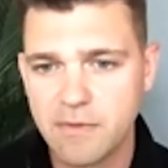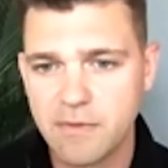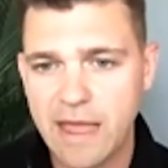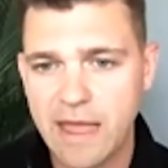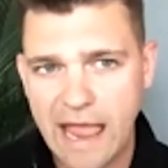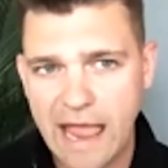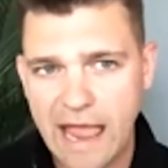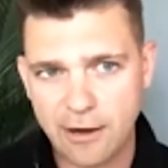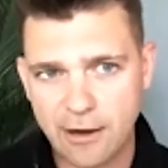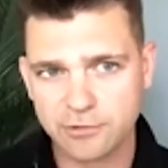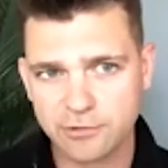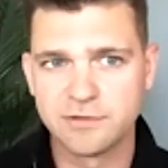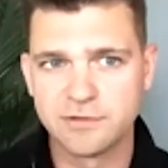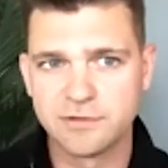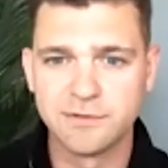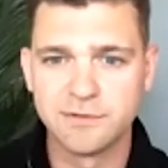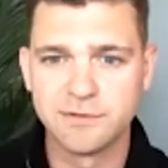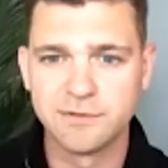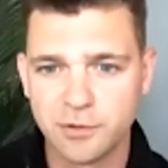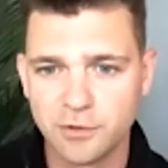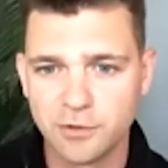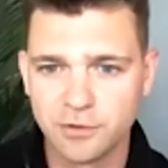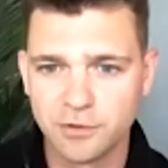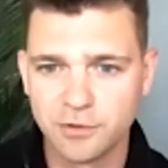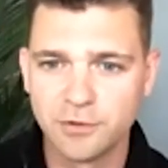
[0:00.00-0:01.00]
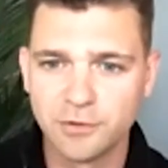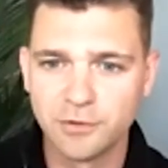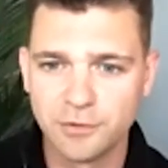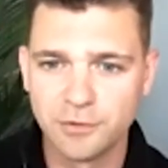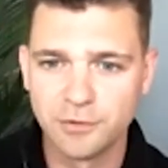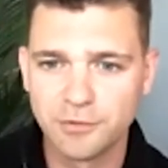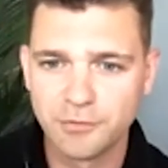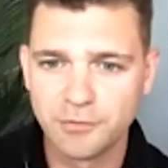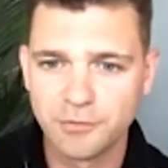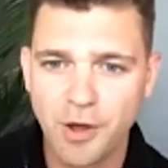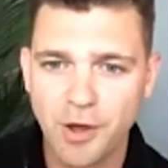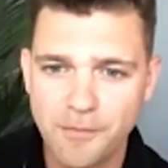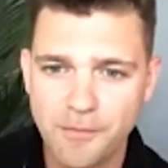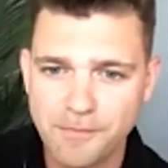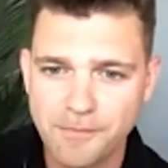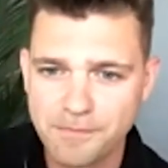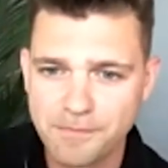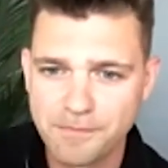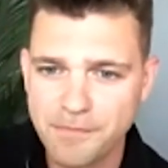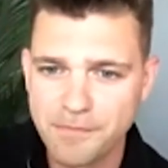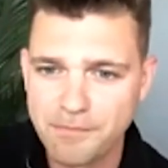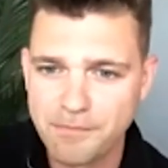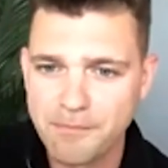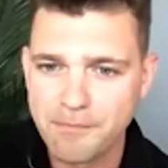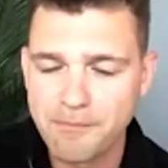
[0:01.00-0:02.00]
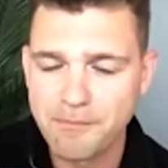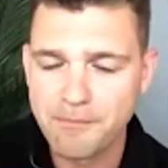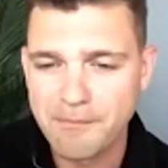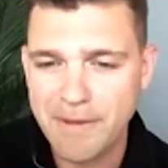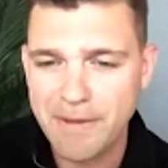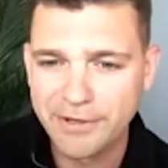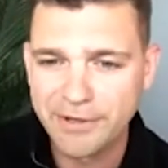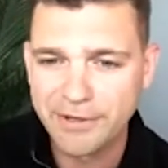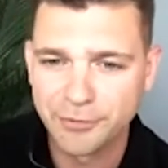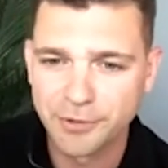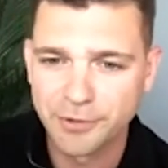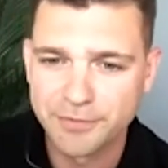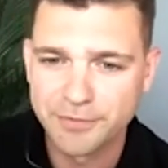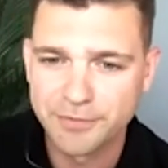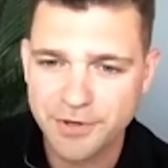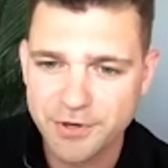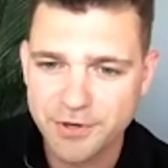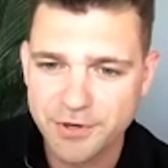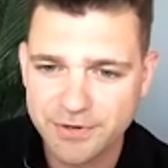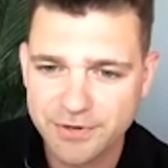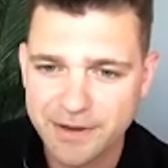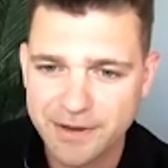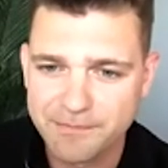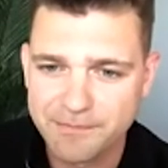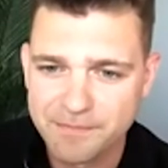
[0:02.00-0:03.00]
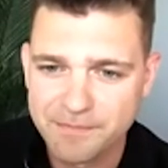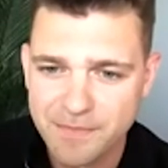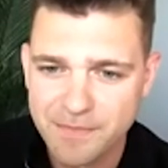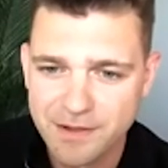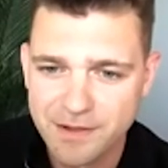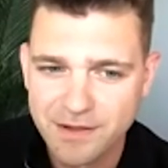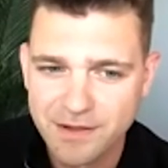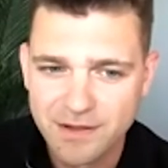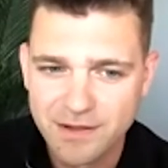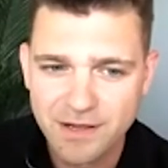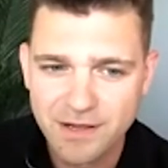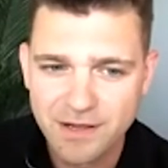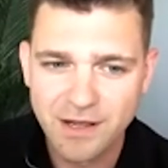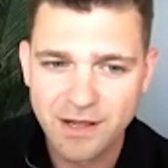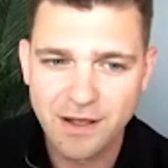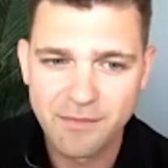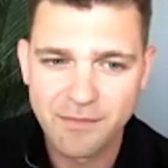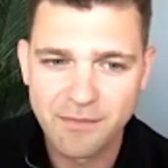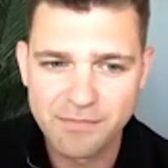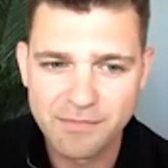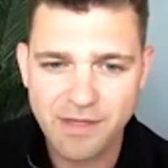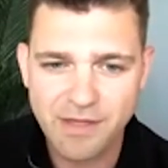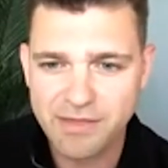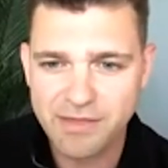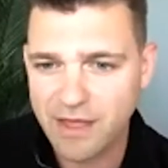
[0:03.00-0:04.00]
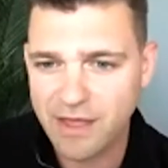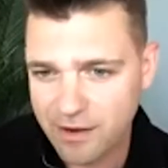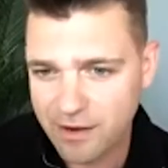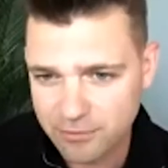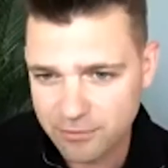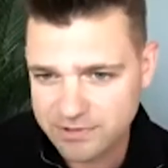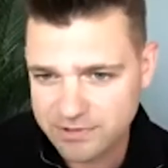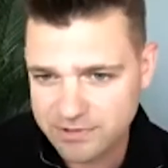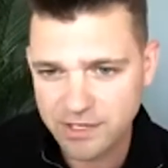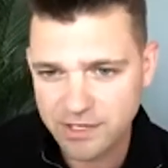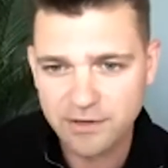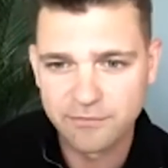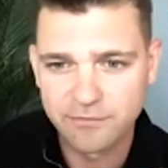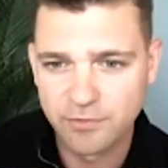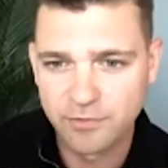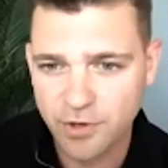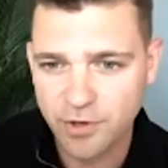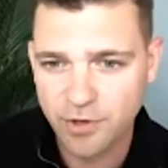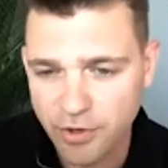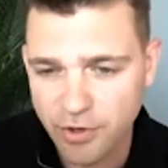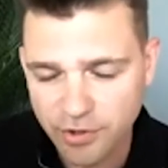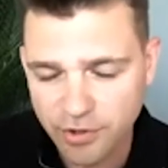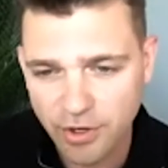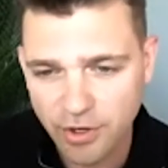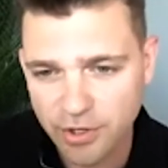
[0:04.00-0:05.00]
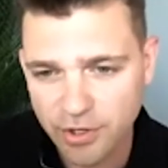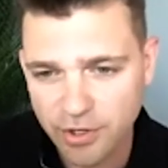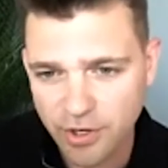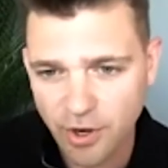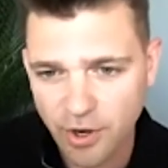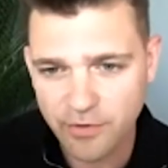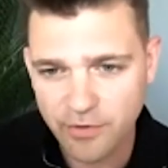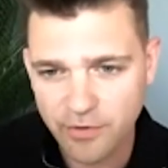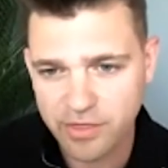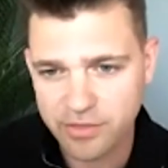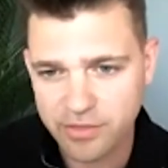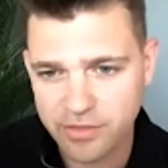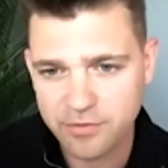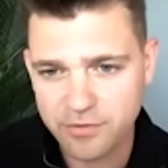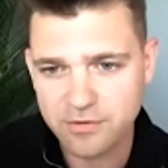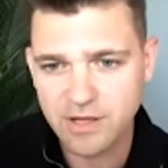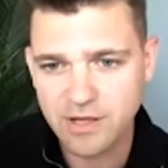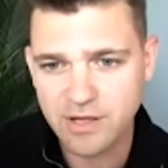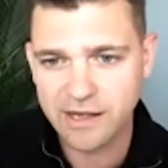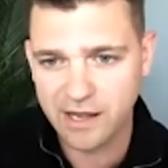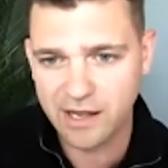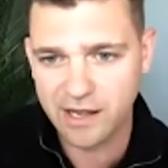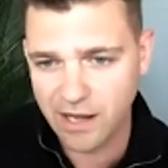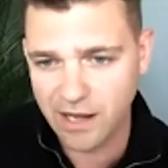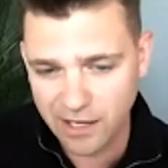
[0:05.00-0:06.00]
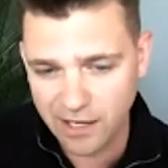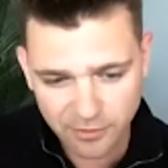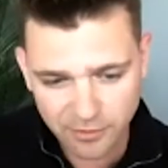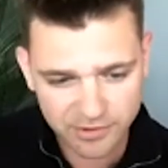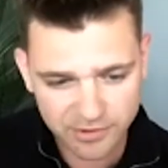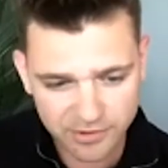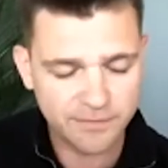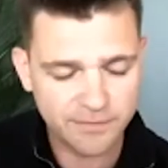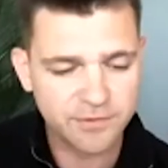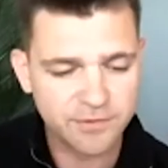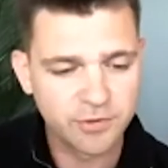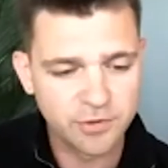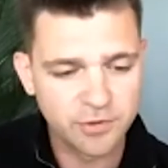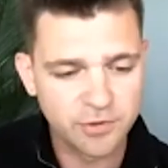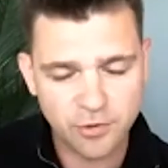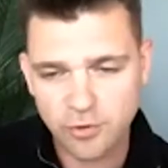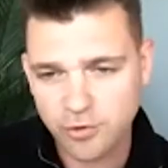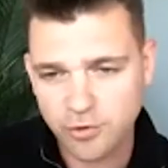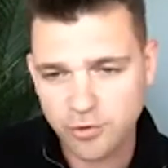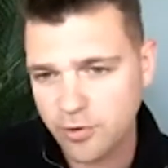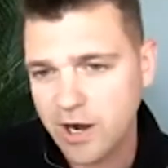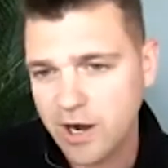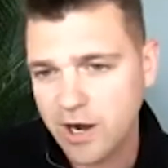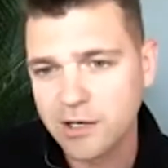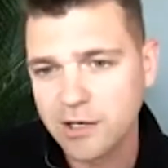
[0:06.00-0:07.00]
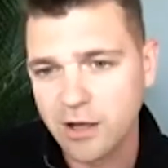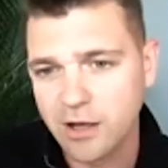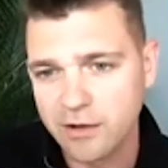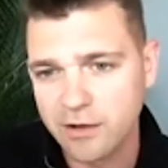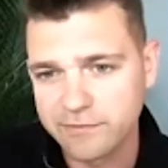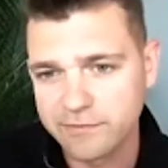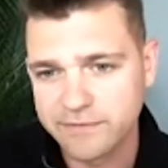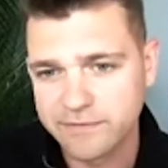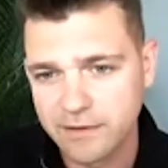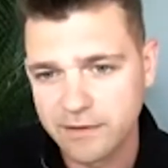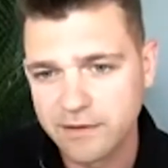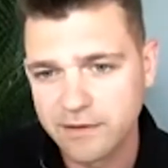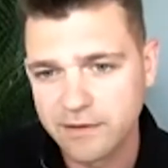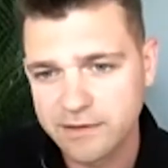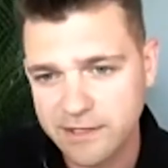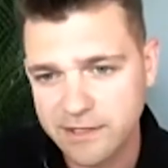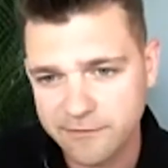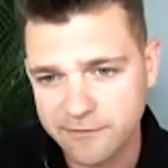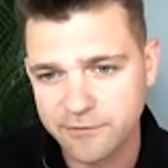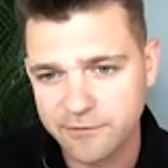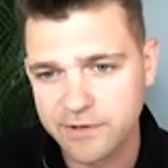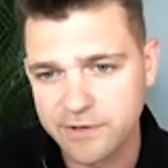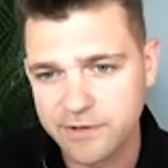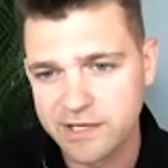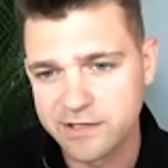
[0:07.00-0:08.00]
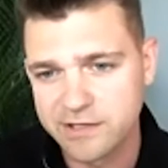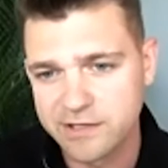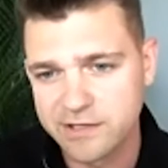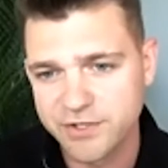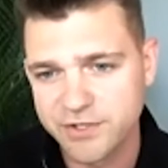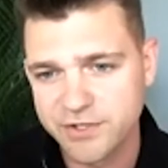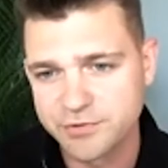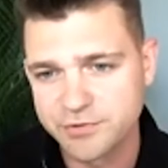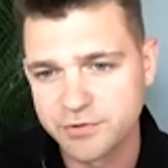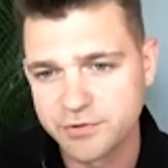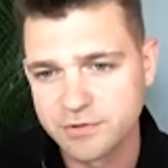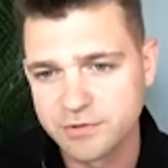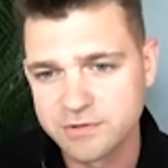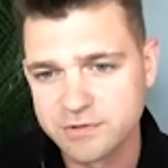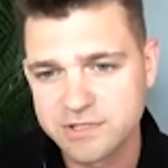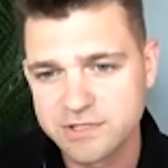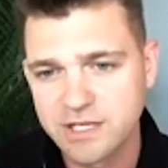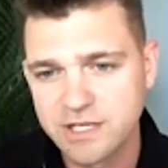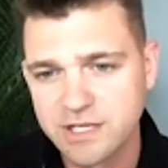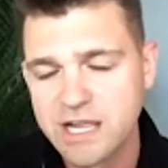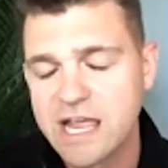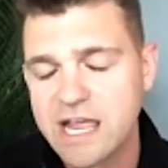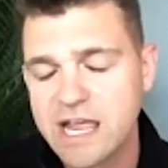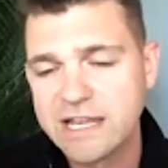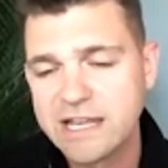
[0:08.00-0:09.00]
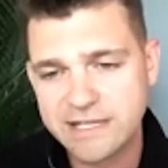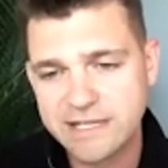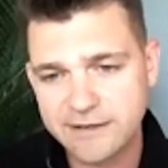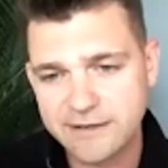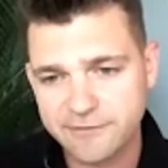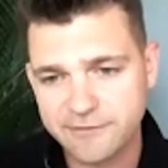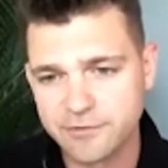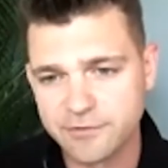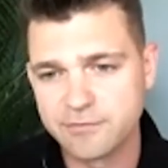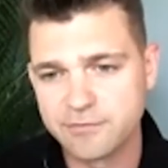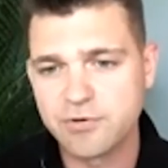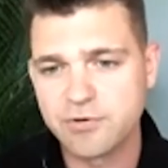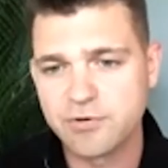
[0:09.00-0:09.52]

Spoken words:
out of law mentor program that I was kind of going through. And I looked up to quite a lot of different individuals in different